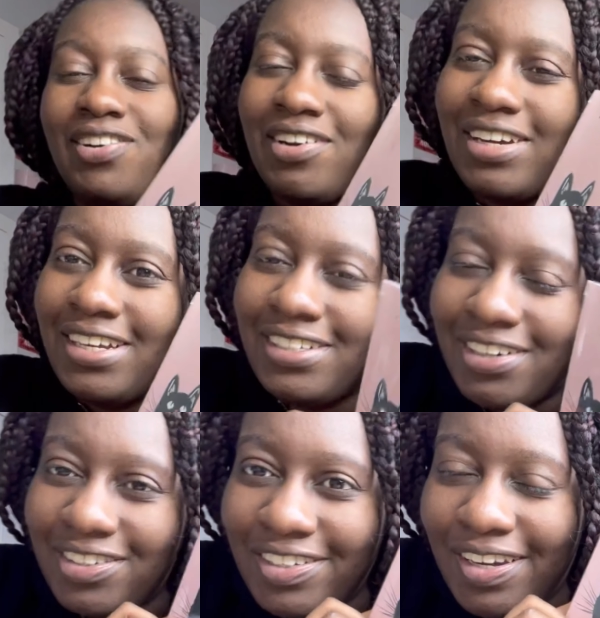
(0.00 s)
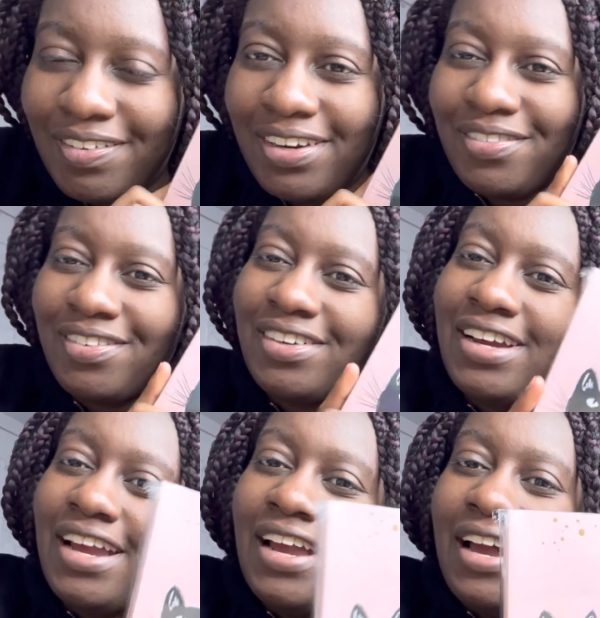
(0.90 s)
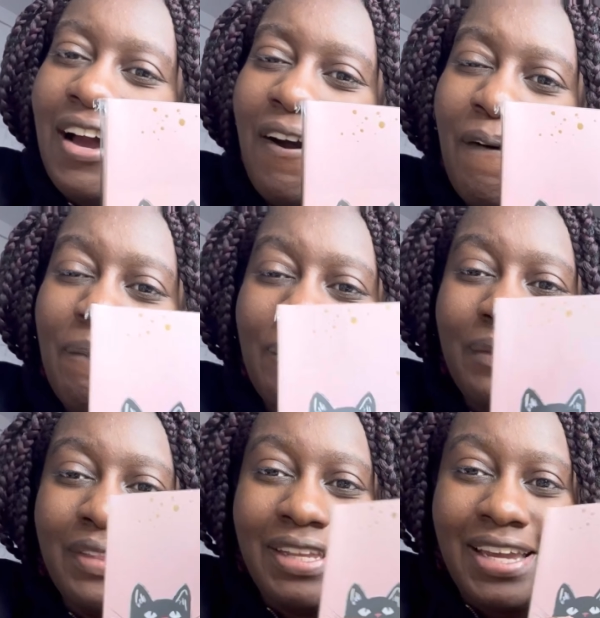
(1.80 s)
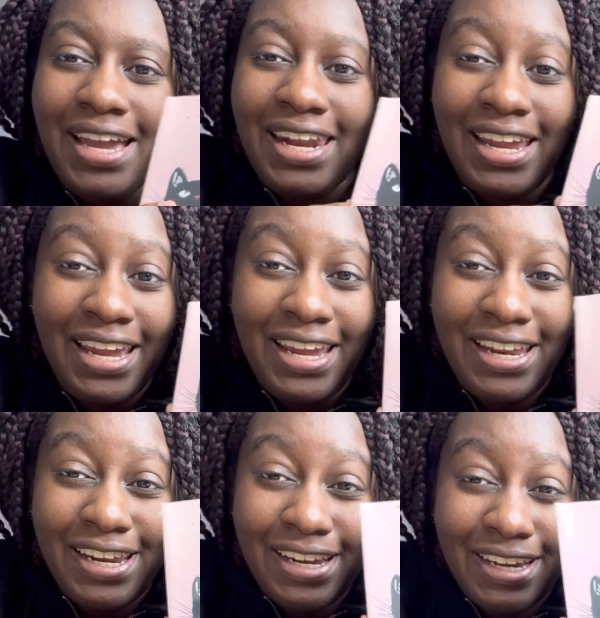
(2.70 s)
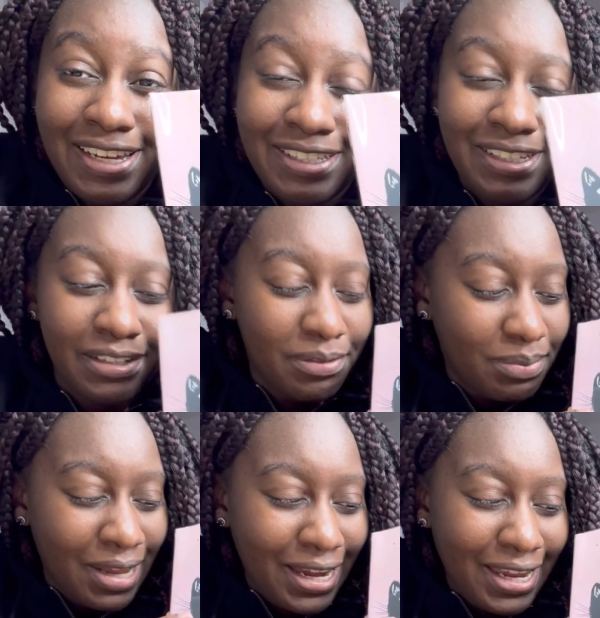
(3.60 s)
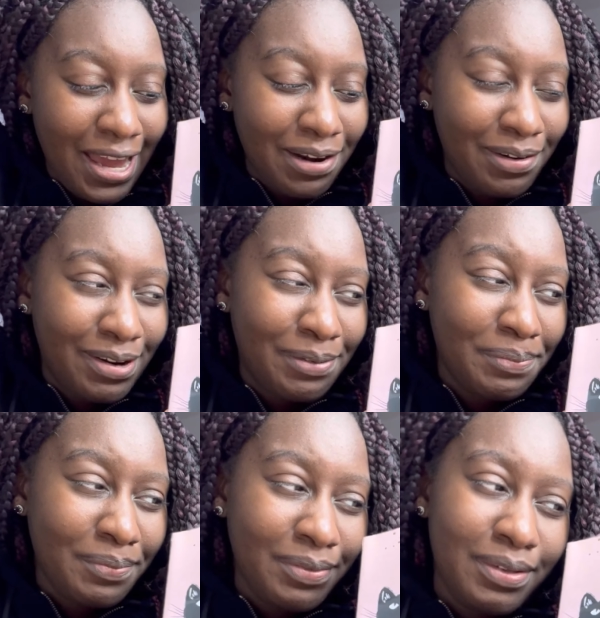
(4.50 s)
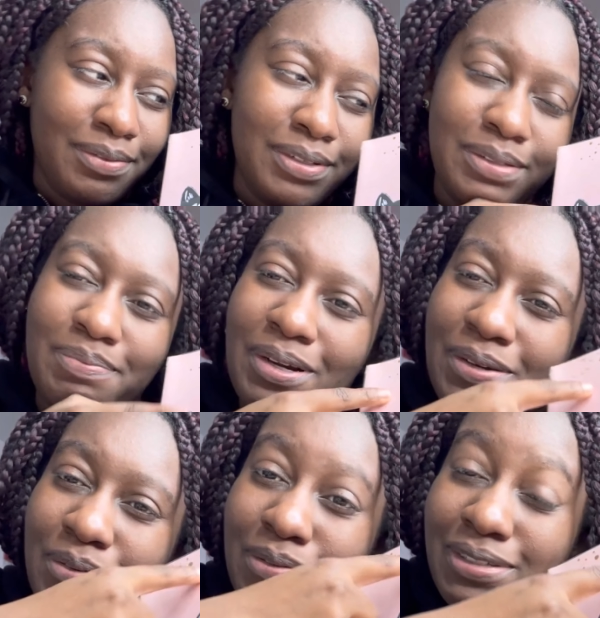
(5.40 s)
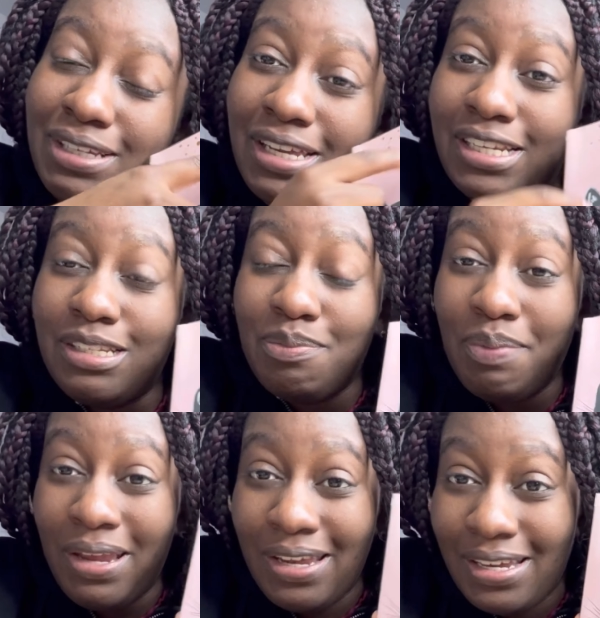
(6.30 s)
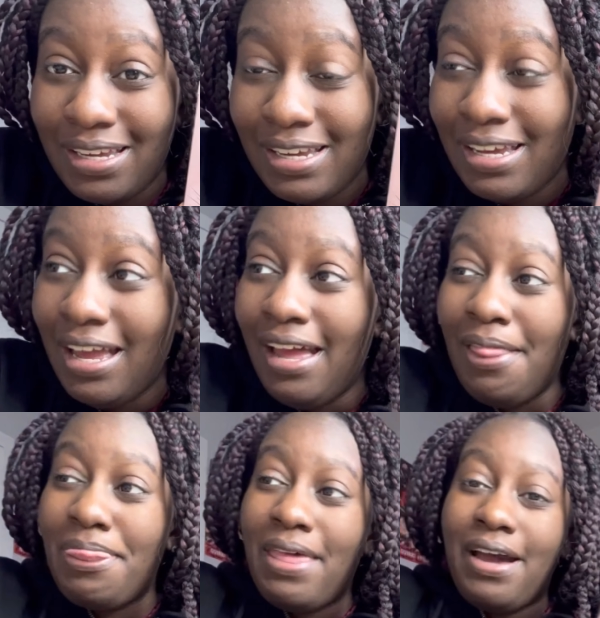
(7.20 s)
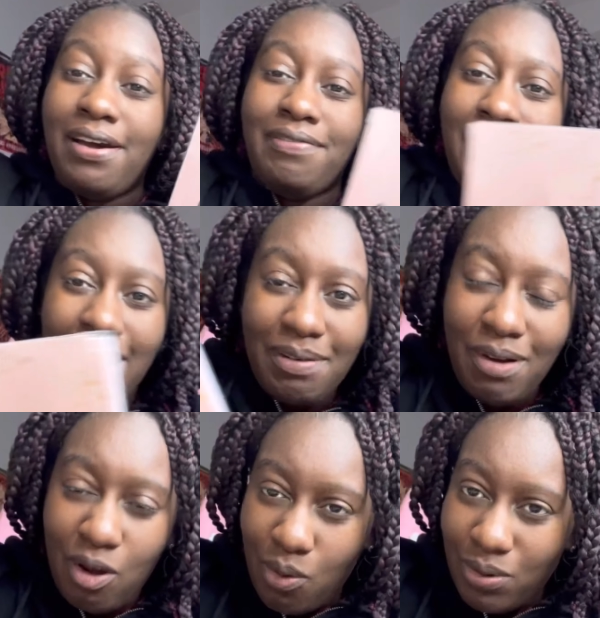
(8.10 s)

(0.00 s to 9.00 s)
whatever. Look at it. It has a little black cat on it with sparkles, and it's pink. Now, if that ain't my whole